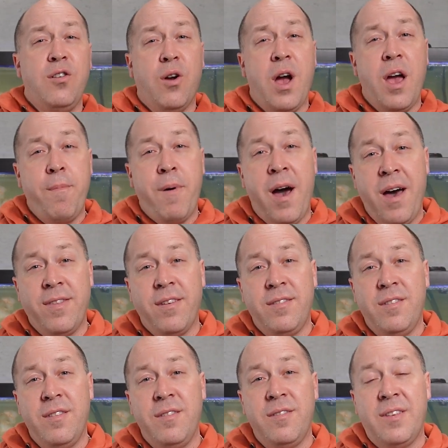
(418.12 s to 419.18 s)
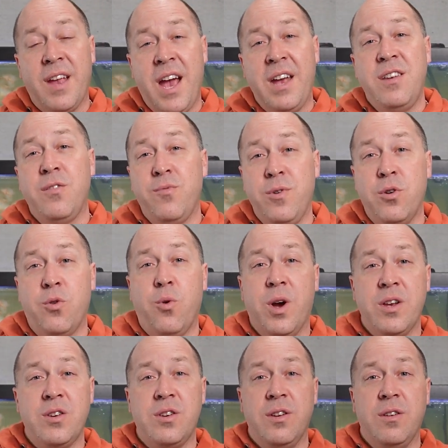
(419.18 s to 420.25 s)
your hypothesis tied to real
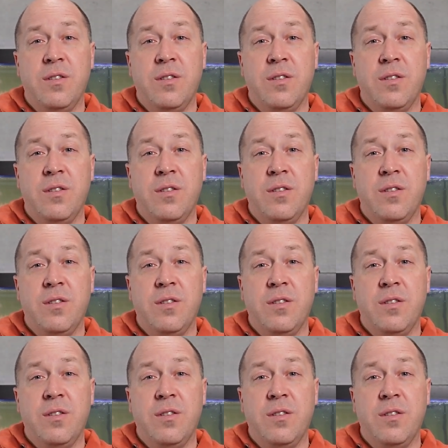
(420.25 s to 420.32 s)
question.